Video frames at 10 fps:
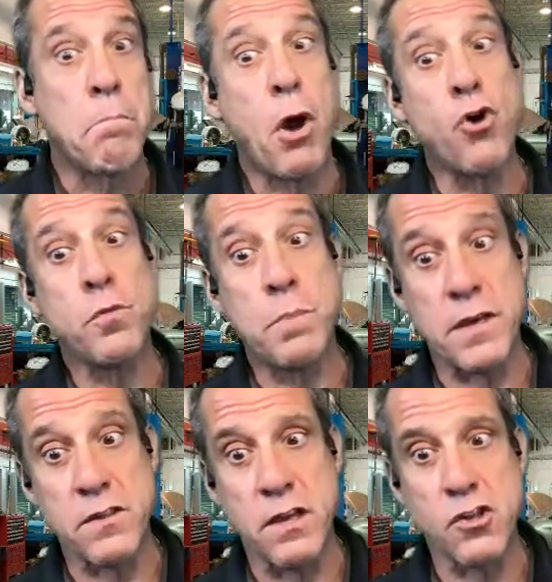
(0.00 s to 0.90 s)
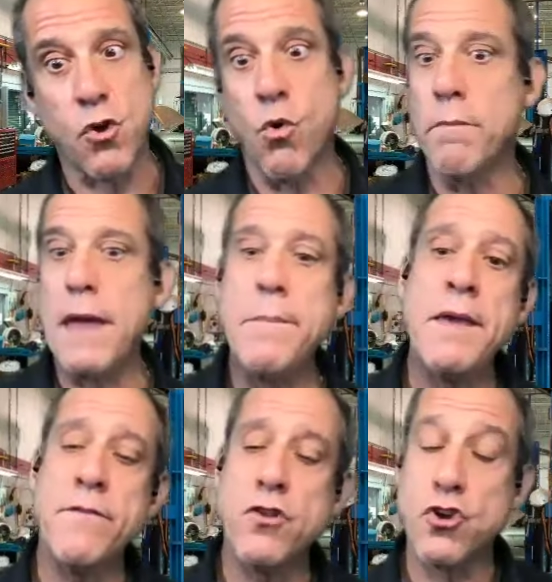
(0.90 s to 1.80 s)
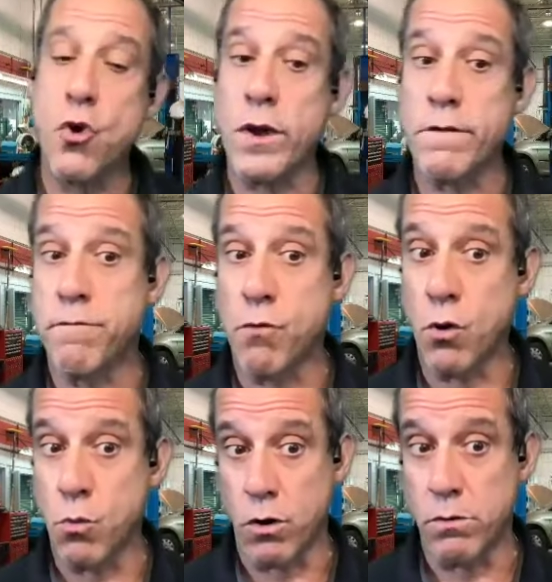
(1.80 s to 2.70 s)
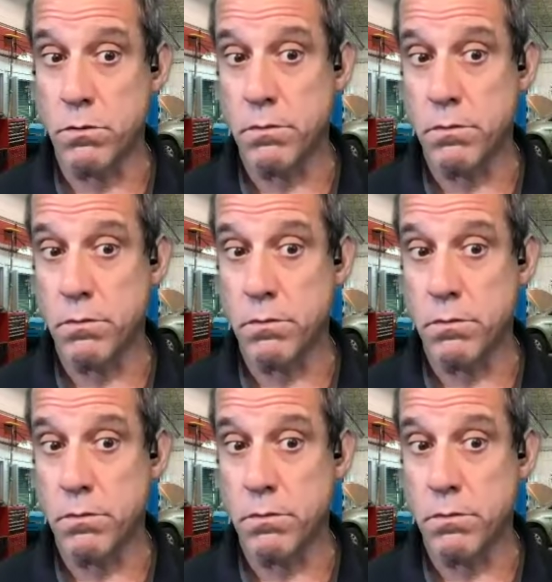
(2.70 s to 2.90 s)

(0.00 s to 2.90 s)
post business, or maybe even just going forward.